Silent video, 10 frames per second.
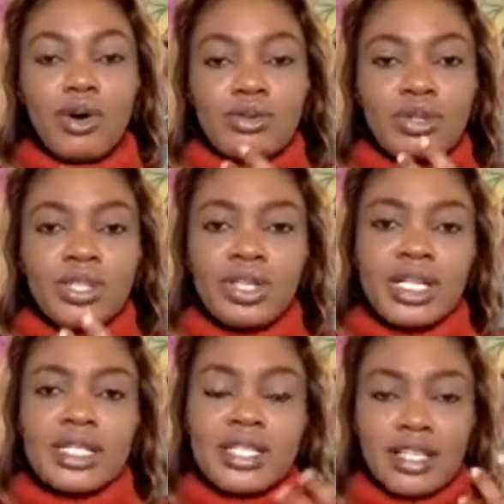so that you
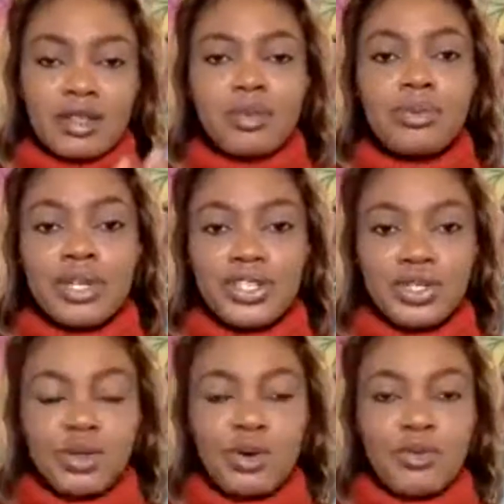can take the pressure
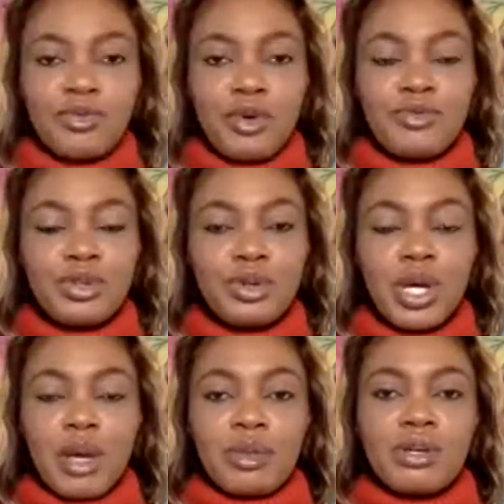off of you.
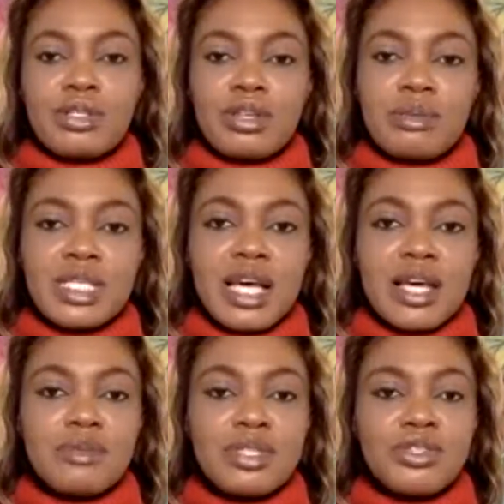Sometimes
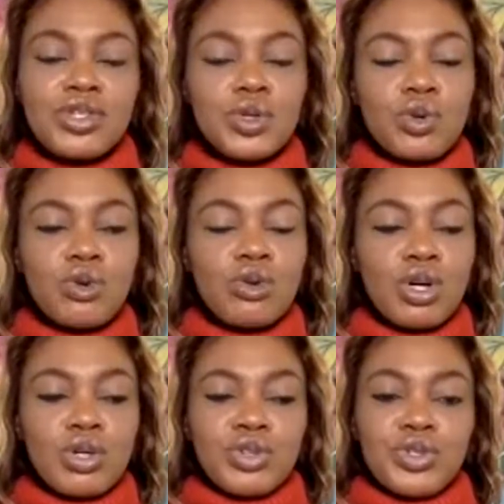you
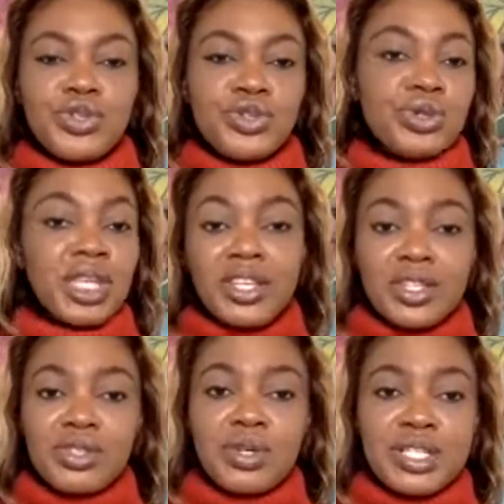think you're doing
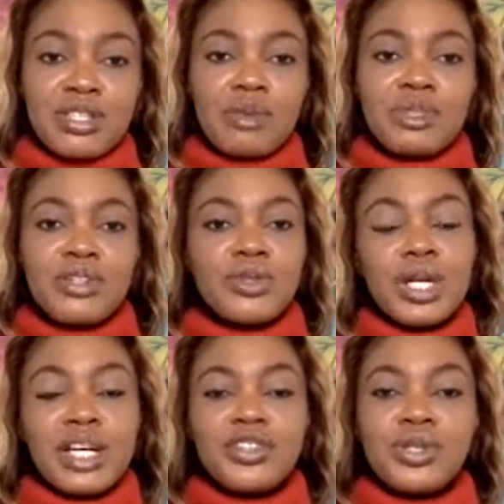something wrong and
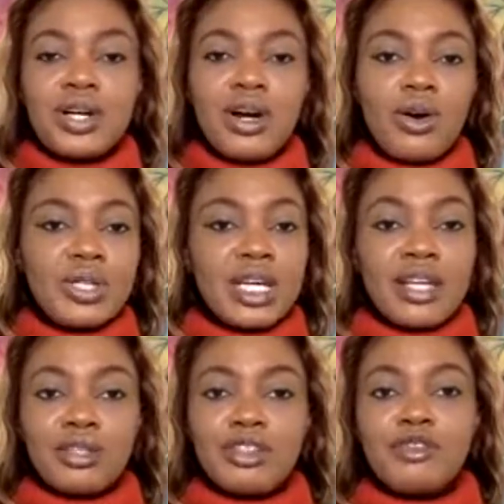you're under a lot
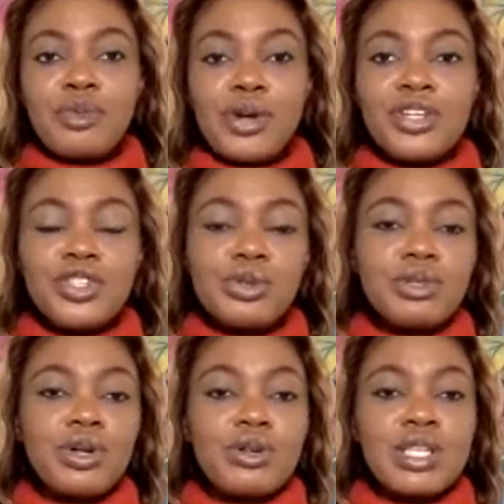of pressure because
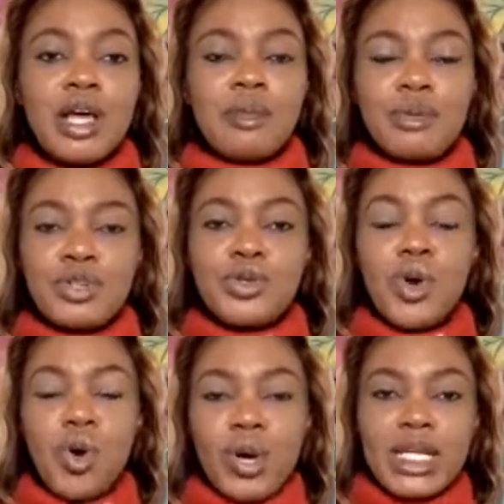maybe you go
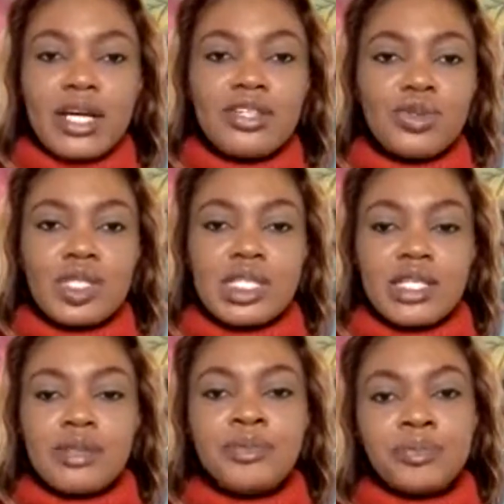online, you see
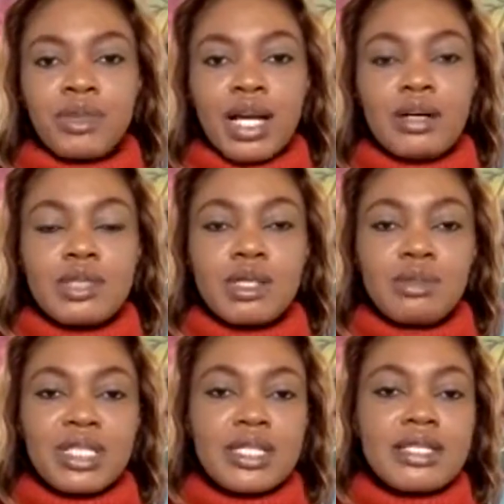somebody
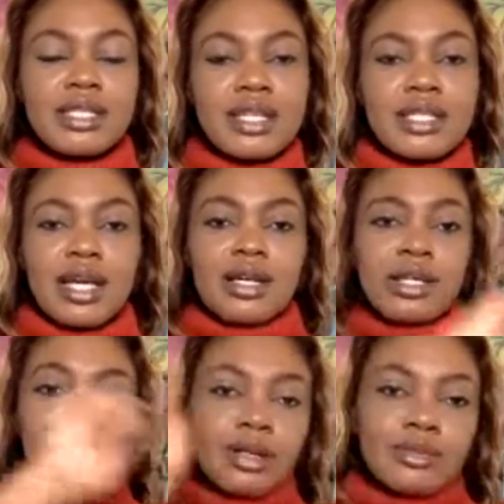says
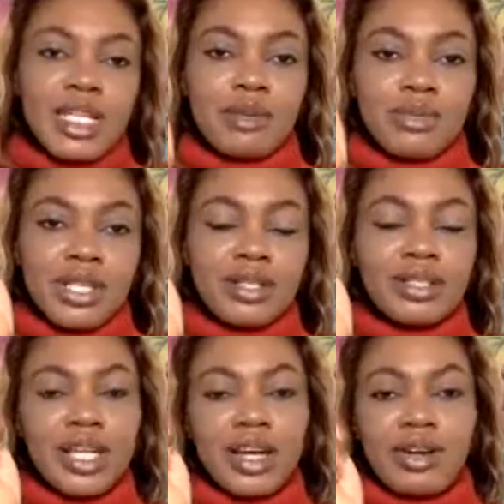10 million
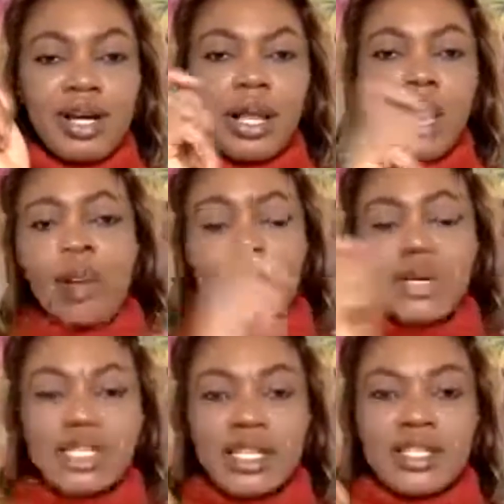naira
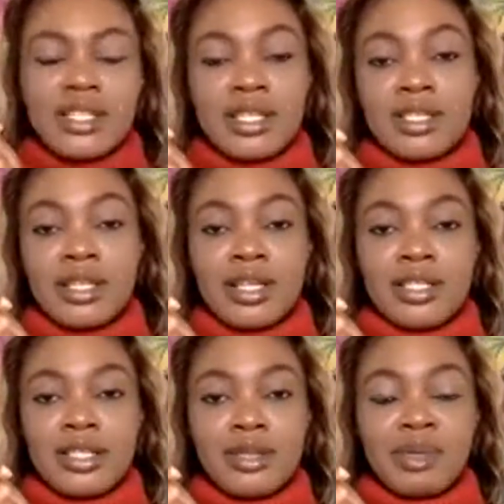made
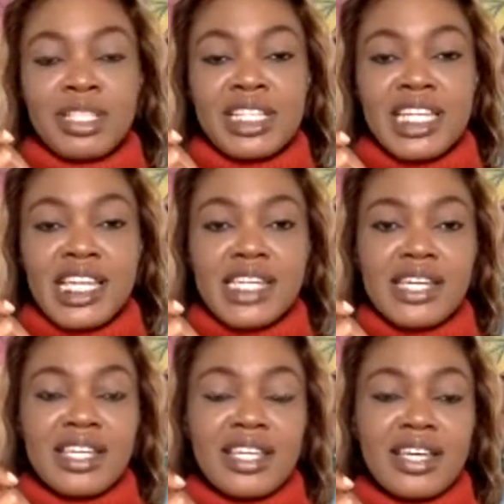
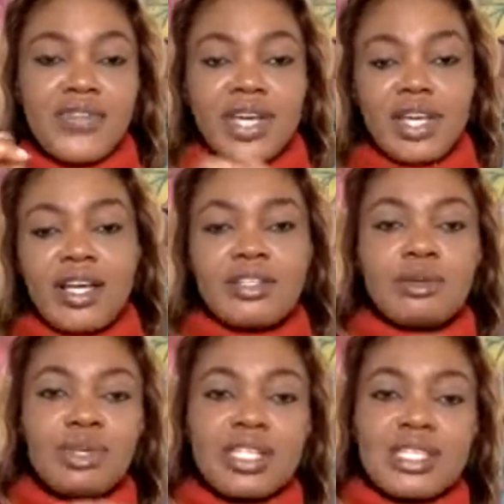in a day.
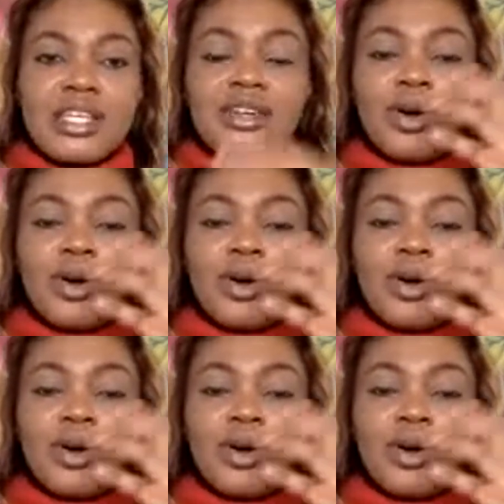Somebody said